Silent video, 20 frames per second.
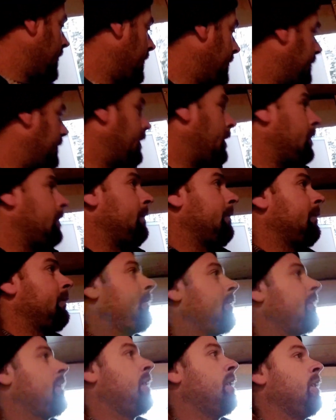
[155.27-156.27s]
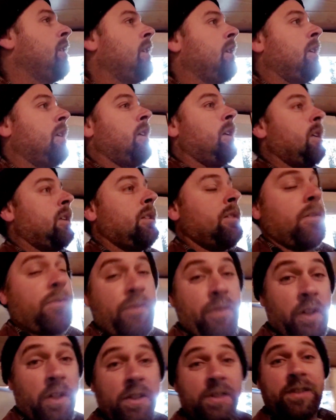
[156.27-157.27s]
So the
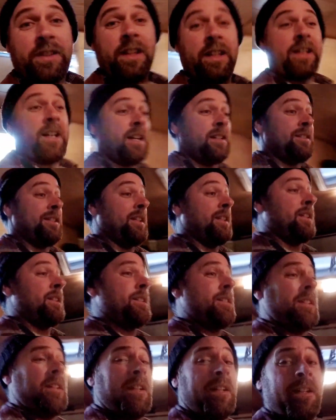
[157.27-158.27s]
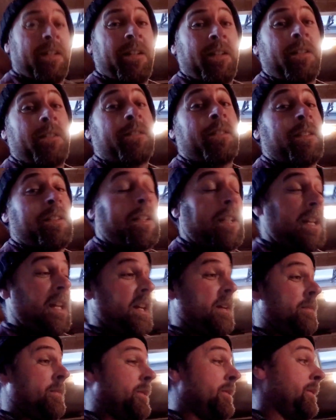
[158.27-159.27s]
first thing I did to the
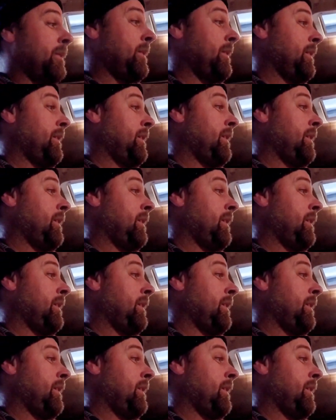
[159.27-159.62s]
camper,